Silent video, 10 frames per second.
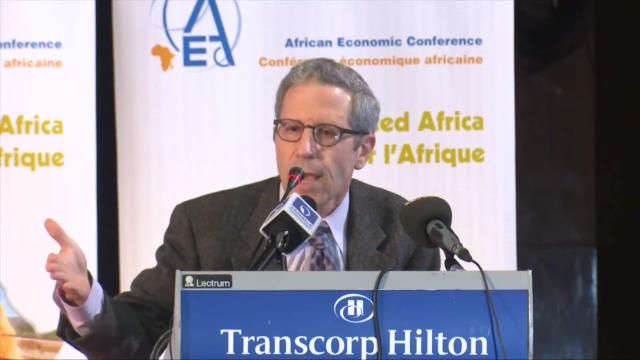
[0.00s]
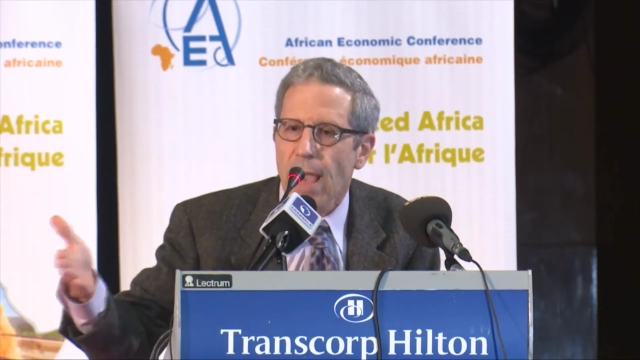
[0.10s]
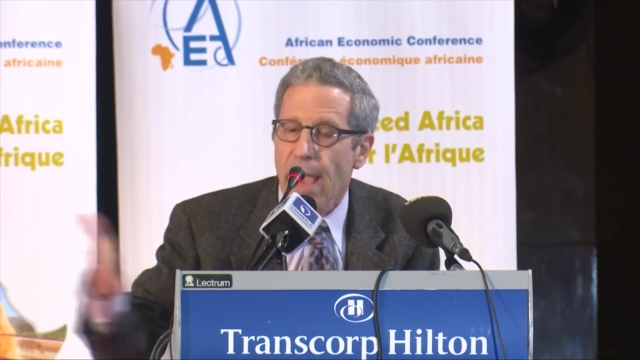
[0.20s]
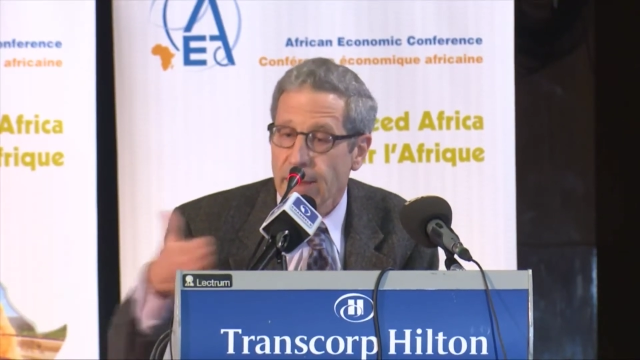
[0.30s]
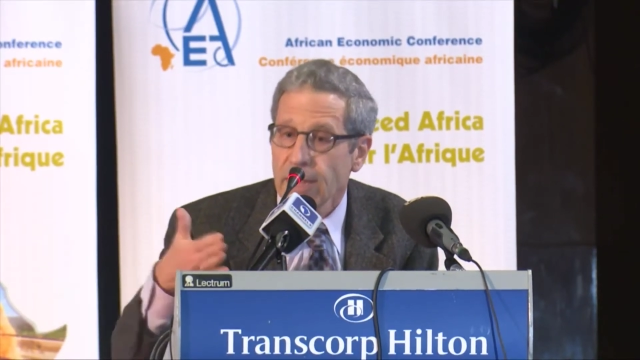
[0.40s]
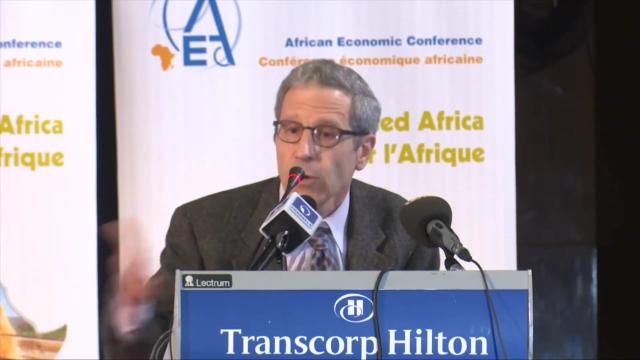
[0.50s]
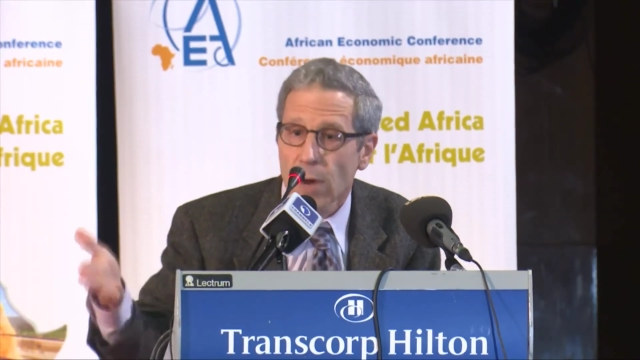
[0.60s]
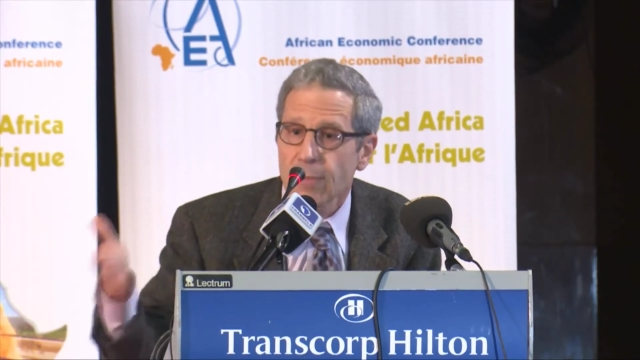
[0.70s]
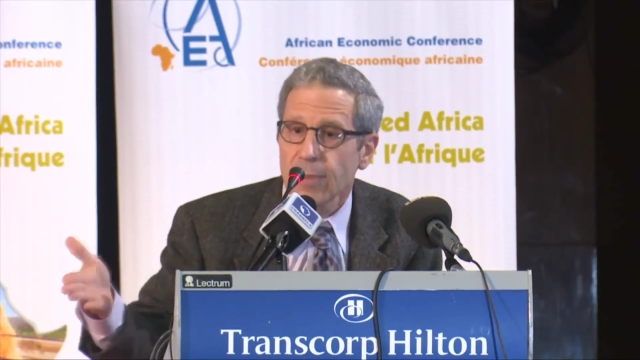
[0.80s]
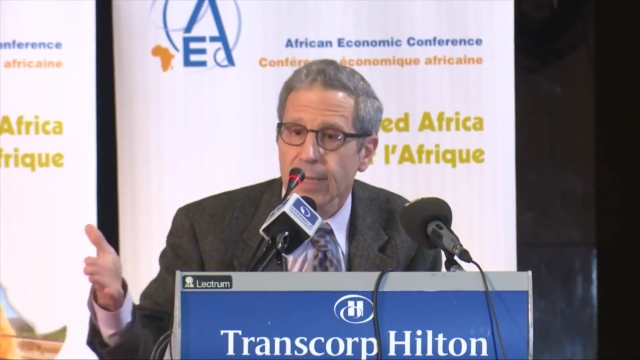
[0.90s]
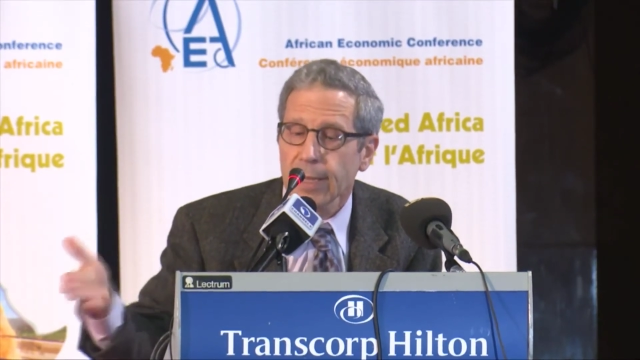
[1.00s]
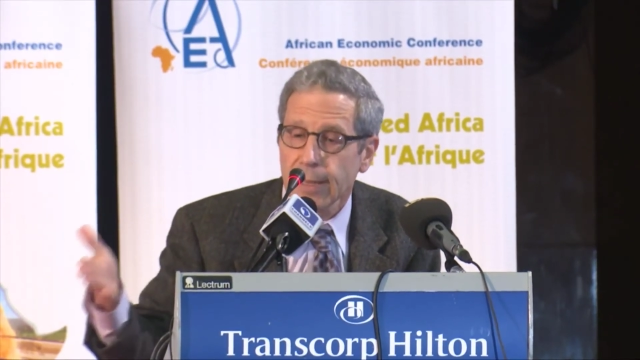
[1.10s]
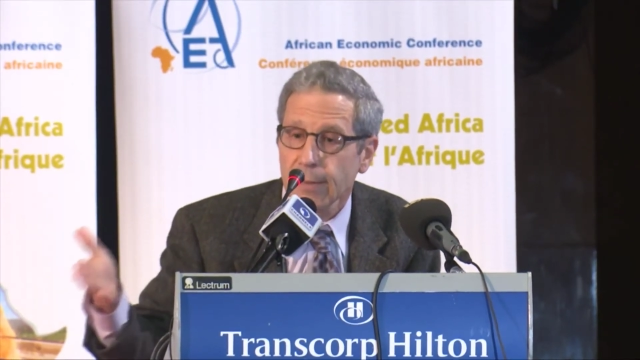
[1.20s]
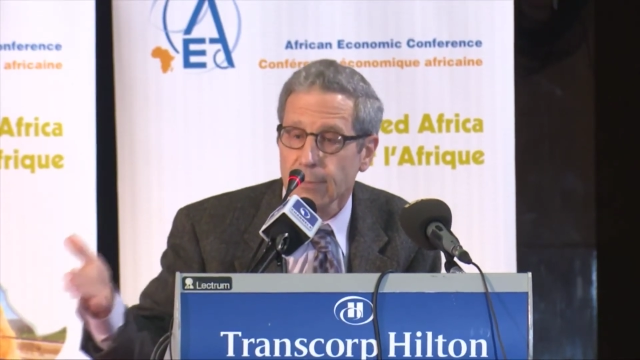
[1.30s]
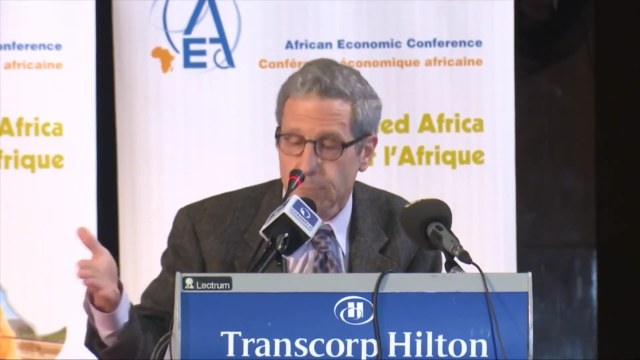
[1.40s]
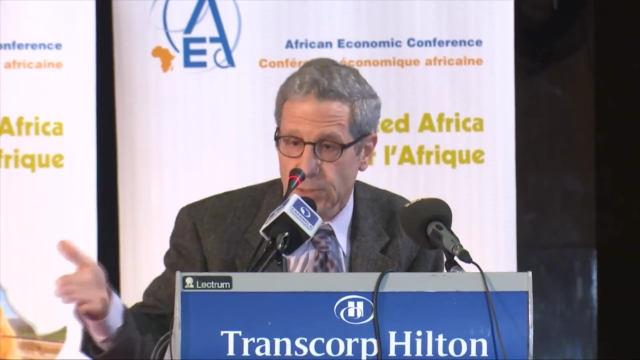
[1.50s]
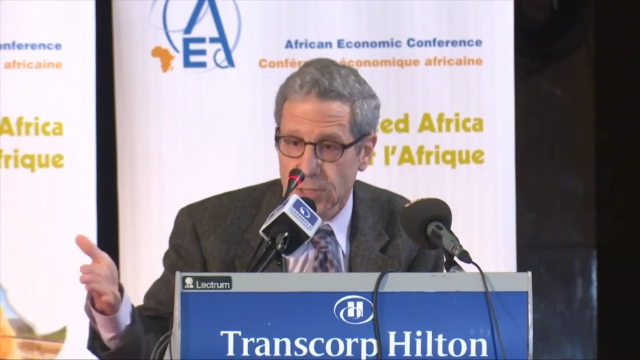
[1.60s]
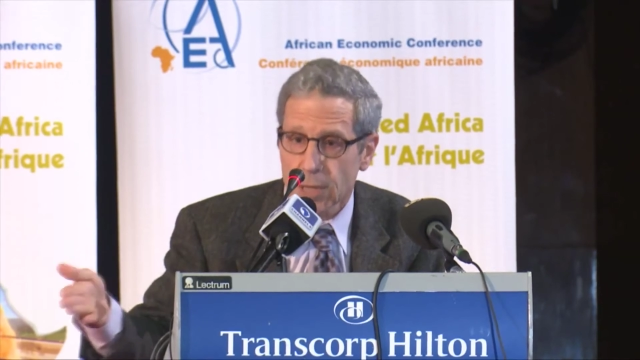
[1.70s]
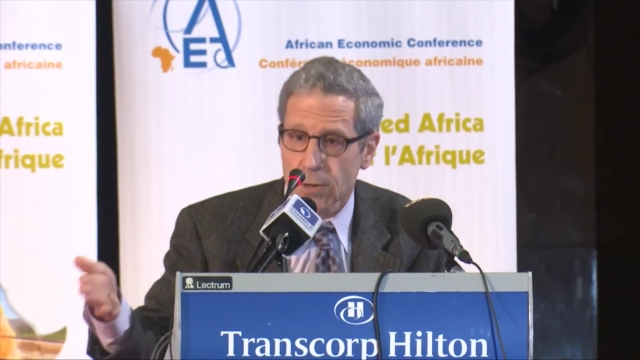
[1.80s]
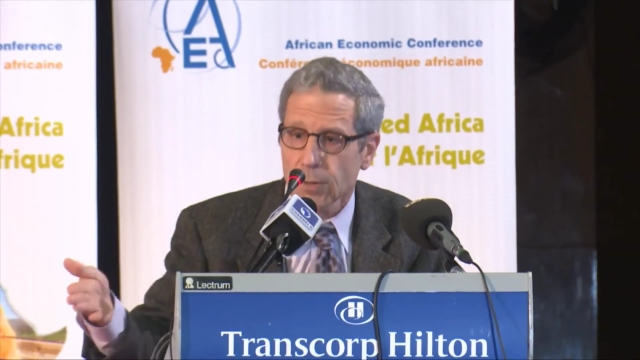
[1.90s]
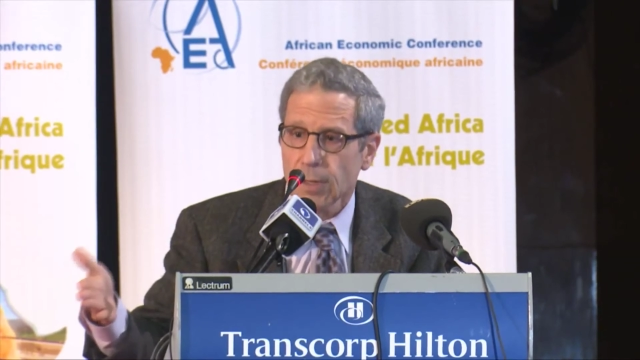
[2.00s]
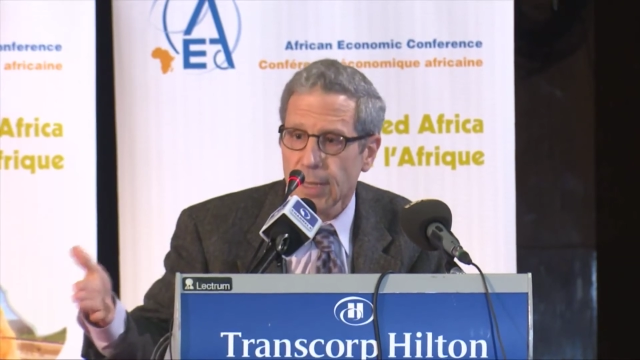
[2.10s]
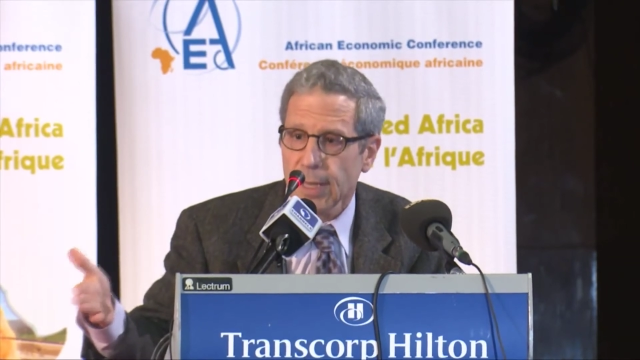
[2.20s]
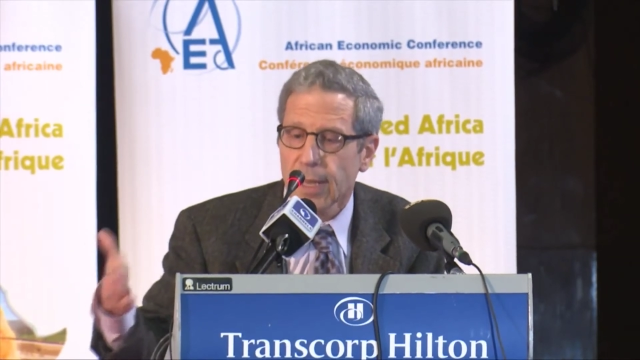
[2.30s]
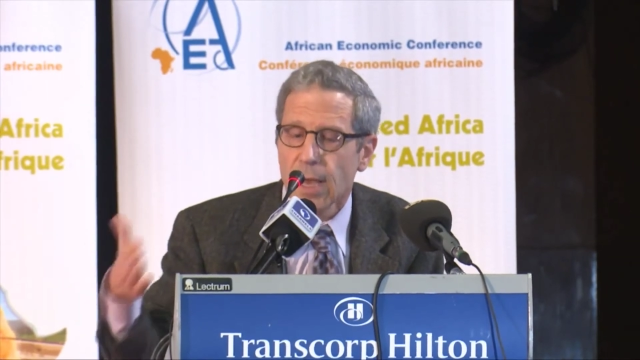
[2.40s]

And here I'm thinking particularly